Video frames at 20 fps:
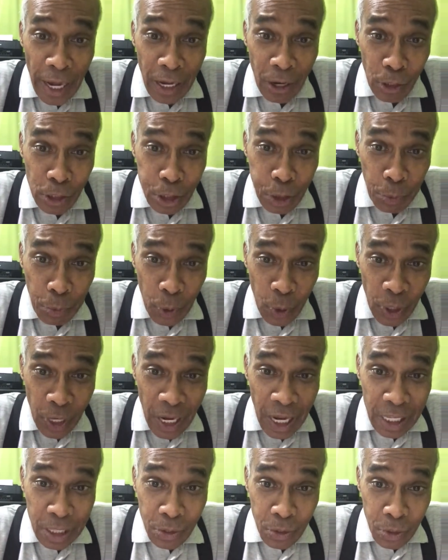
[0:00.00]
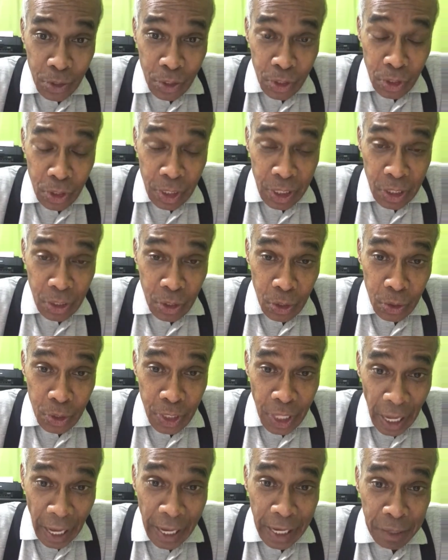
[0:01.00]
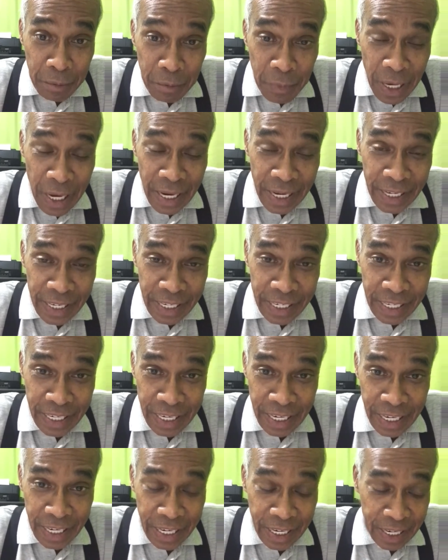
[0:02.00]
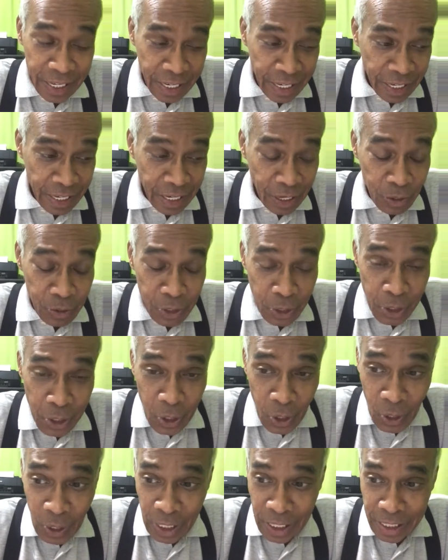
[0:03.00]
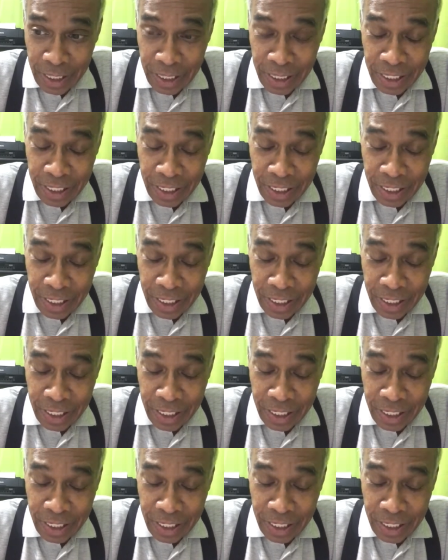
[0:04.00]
also forgot to take my how do you call it,